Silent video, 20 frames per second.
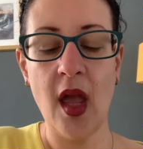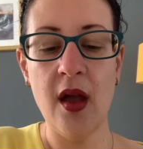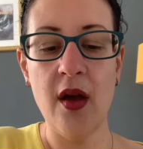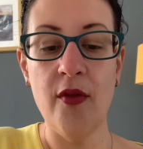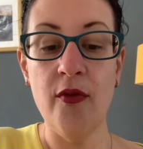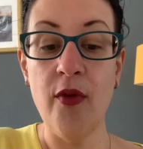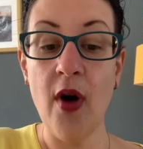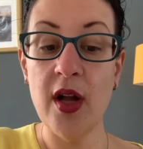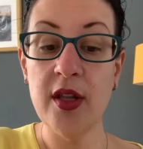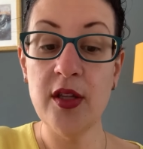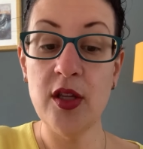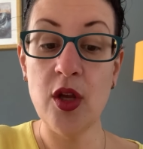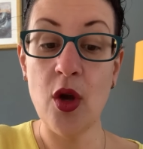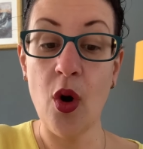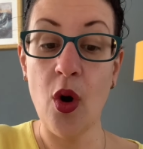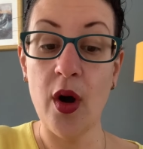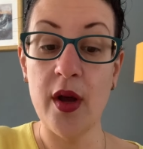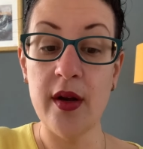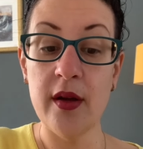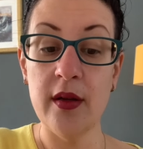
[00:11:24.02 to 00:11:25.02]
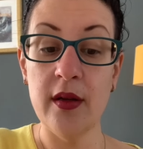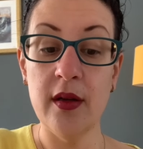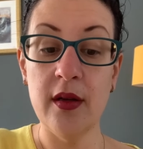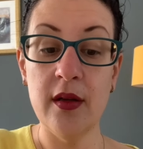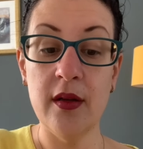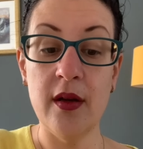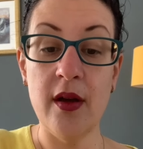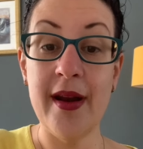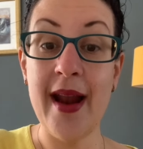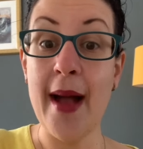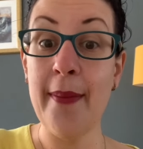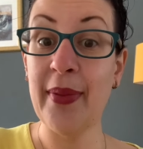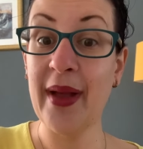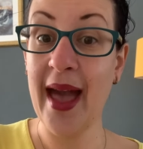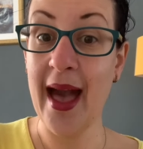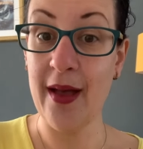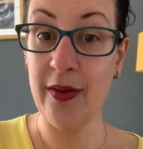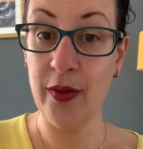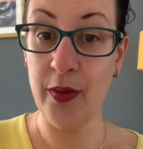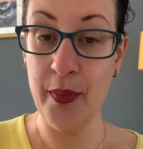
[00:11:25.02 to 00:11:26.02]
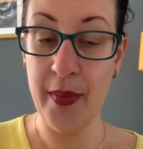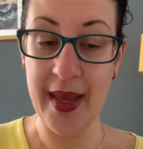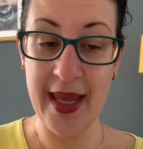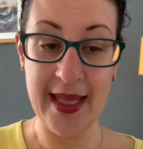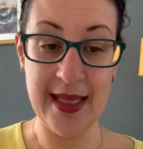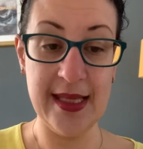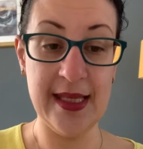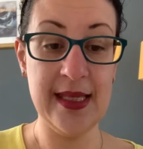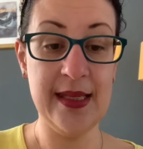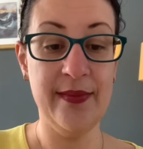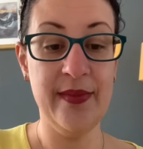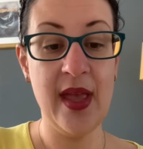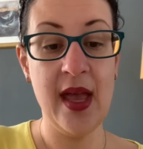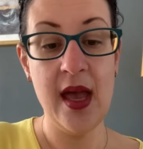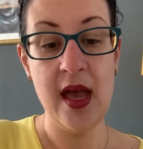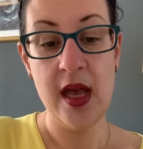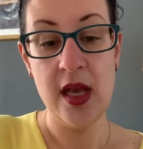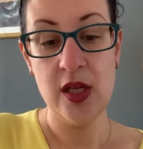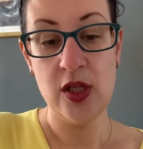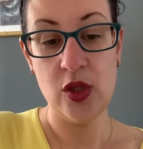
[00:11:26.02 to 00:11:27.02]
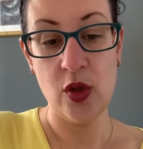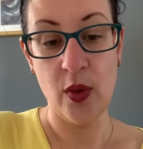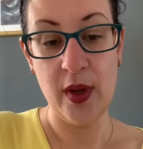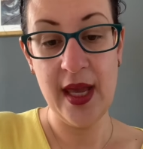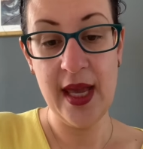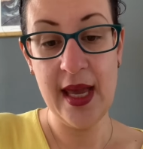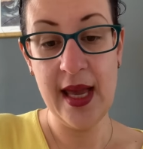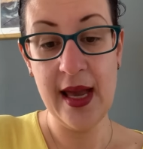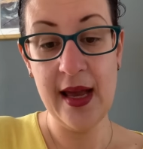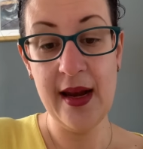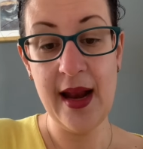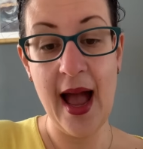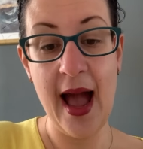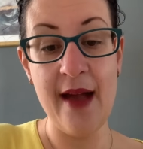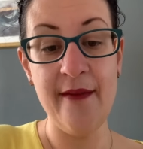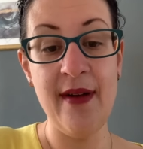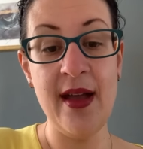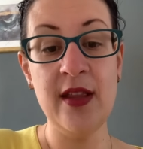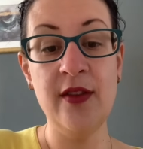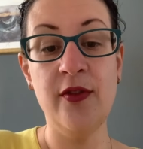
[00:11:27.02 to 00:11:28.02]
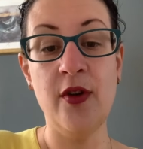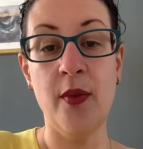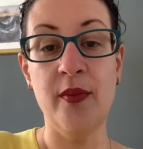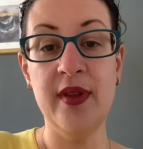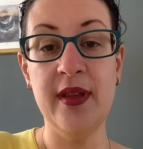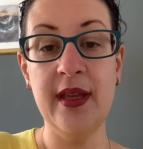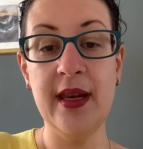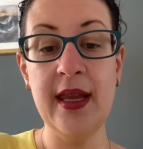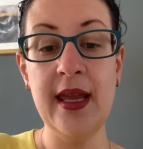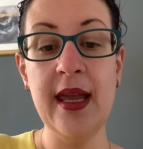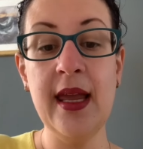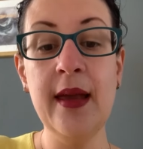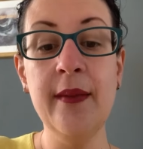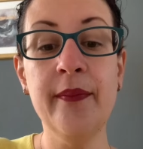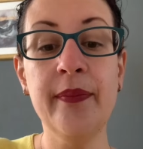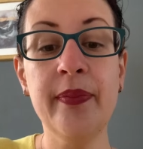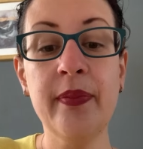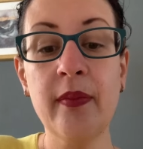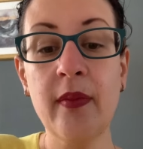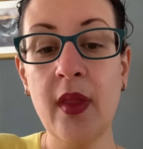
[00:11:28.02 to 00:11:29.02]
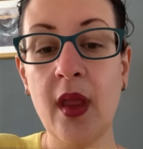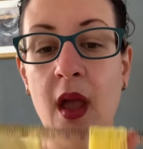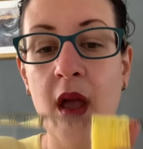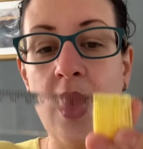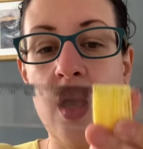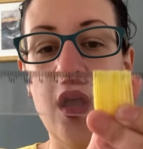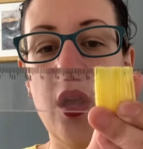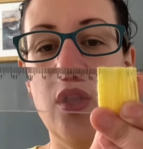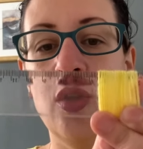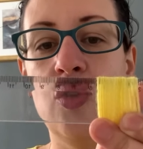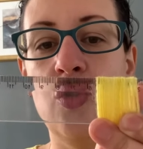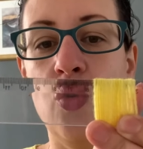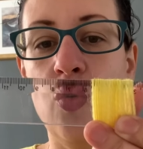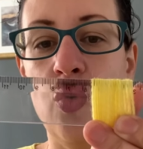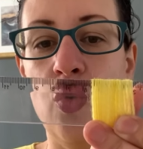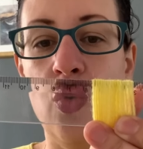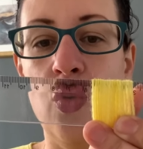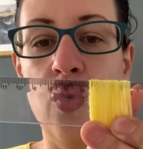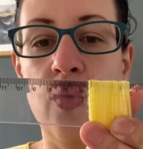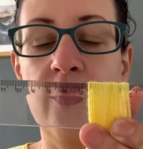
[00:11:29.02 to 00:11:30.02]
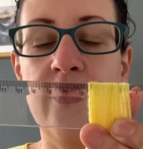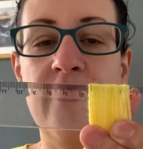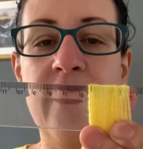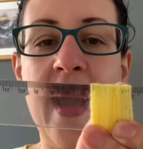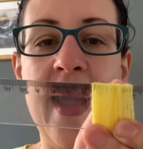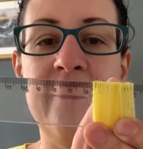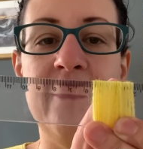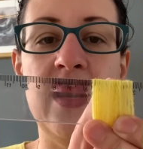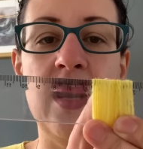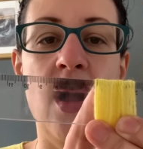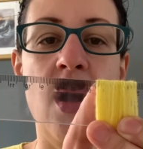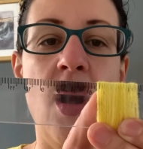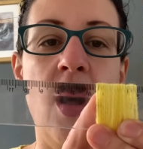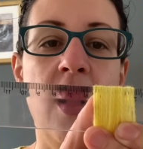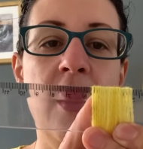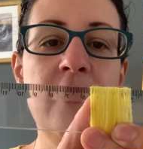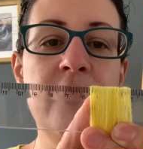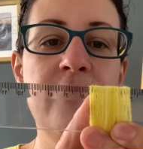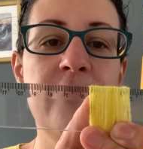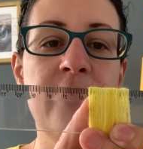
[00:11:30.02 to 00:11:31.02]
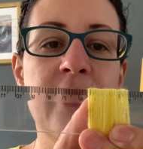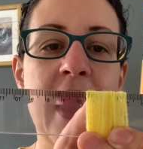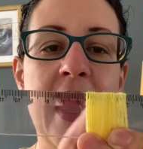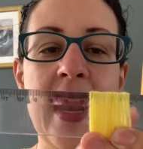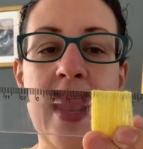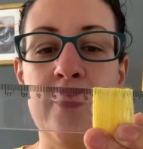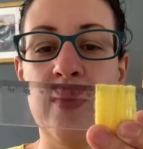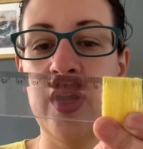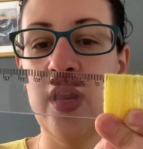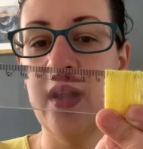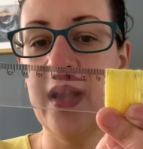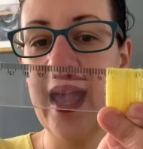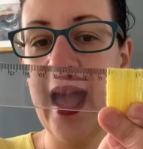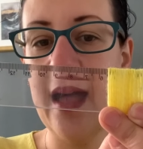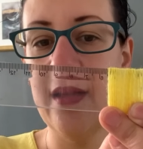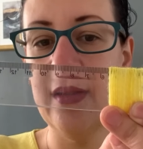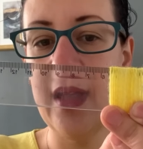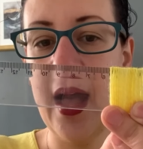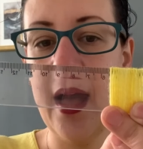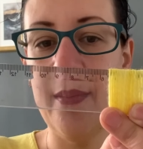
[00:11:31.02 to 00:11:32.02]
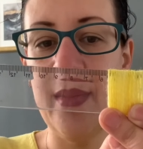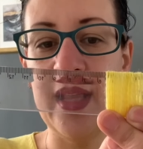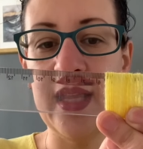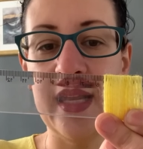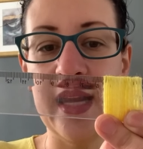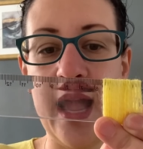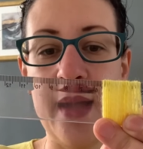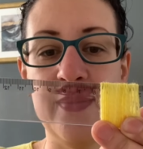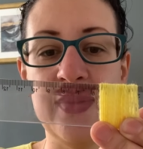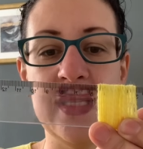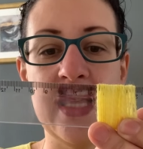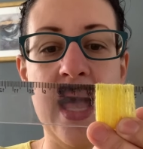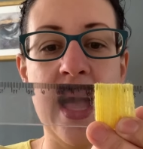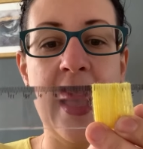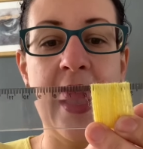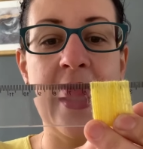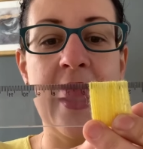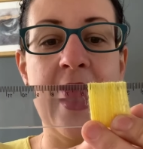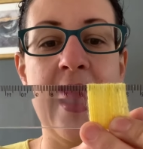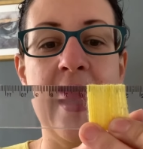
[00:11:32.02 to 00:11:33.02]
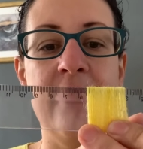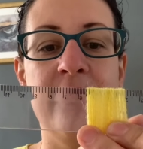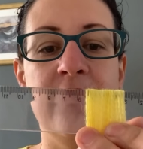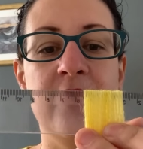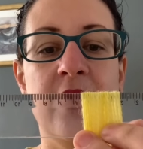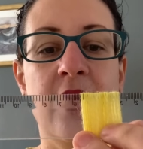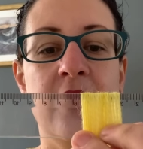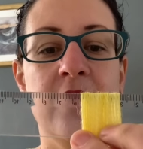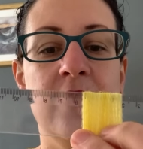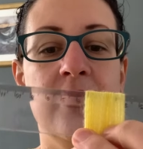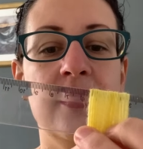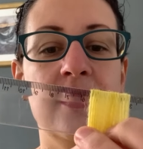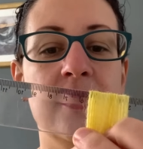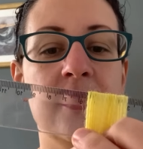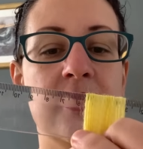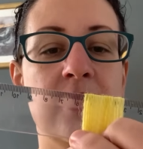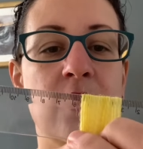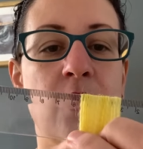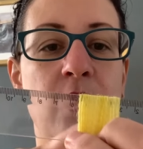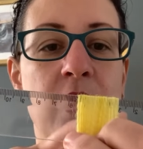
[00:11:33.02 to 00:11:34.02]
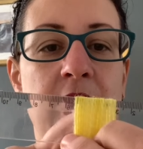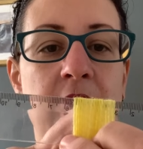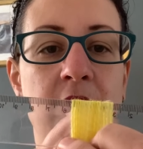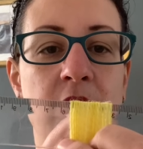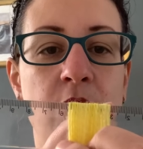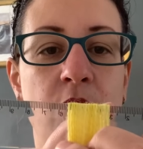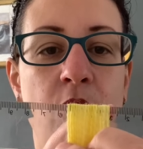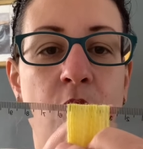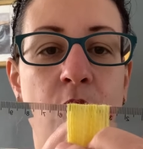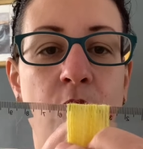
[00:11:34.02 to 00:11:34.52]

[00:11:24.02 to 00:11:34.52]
what your wrap count means. So here I went from 3 to 5.5, and I'm going to count how many reps I have done. So here you go,